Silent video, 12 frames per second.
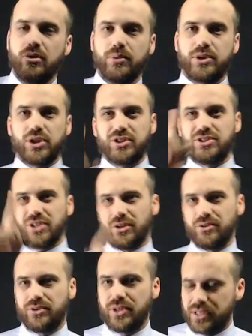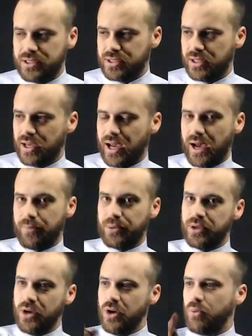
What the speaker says: which I don't think is going to happen.